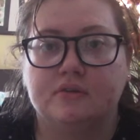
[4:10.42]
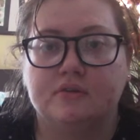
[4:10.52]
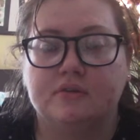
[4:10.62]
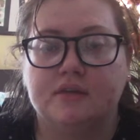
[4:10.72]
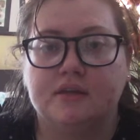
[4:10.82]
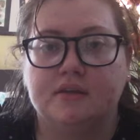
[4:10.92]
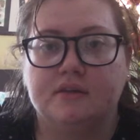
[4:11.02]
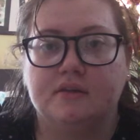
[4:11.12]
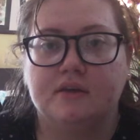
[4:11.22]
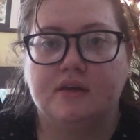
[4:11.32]

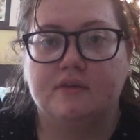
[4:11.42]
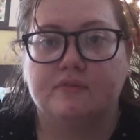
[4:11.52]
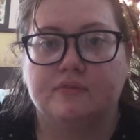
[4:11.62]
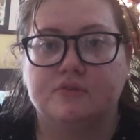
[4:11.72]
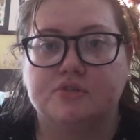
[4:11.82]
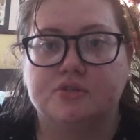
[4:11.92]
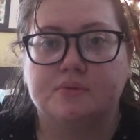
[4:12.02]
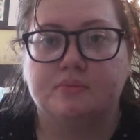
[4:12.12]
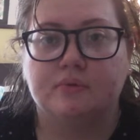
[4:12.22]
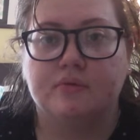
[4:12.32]
need it for
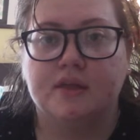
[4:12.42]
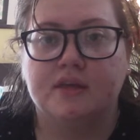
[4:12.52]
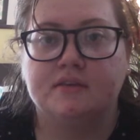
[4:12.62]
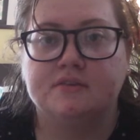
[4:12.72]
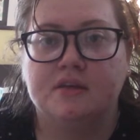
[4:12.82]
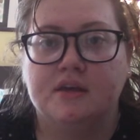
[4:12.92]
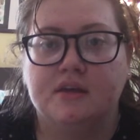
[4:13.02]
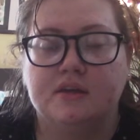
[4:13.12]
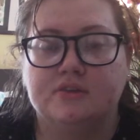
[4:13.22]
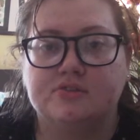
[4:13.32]
simple things,
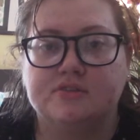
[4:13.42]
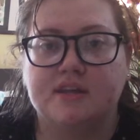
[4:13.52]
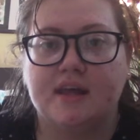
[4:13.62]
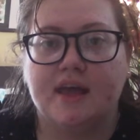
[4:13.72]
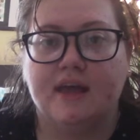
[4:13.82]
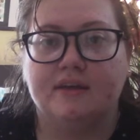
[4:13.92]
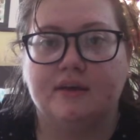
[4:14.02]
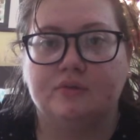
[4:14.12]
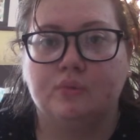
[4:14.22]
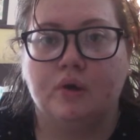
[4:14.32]
just get a
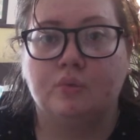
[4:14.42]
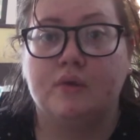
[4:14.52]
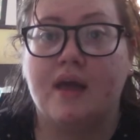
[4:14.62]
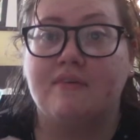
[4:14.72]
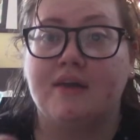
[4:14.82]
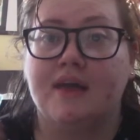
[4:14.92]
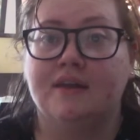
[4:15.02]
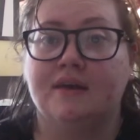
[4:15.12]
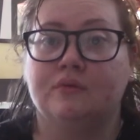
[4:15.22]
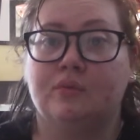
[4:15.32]
handheld one. We have a
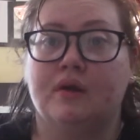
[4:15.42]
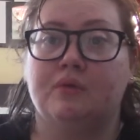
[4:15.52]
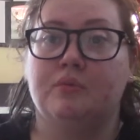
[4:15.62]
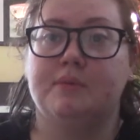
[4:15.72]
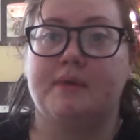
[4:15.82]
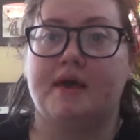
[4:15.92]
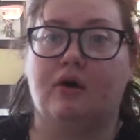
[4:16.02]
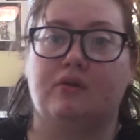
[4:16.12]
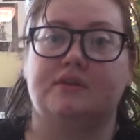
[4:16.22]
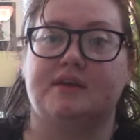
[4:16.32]
handheld one and we bake
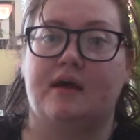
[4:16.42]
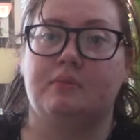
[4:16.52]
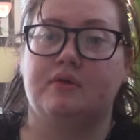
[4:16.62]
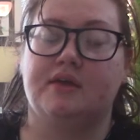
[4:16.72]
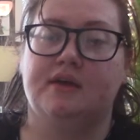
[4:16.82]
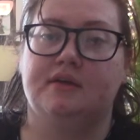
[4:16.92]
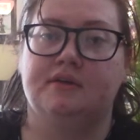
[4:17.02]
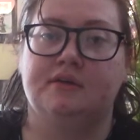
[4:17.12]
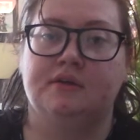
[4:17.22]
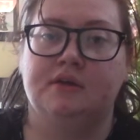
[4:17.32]
all the time with it.
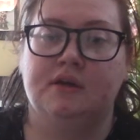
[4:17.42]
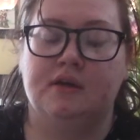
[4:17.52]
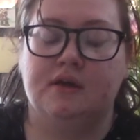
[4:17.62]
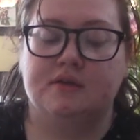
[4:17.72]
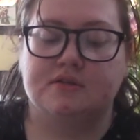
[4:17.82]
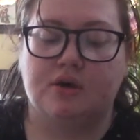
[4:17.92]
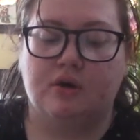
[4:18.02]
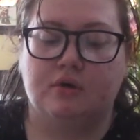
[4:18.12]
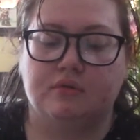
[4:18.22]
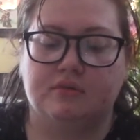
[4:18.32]

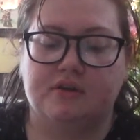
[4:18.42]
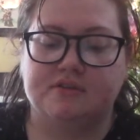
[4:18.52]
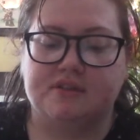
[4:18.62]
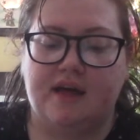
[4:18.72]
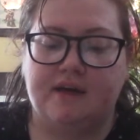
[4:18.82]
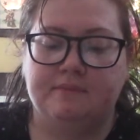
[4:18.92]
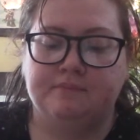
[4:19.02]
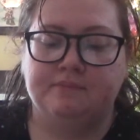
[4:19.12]
So there's that.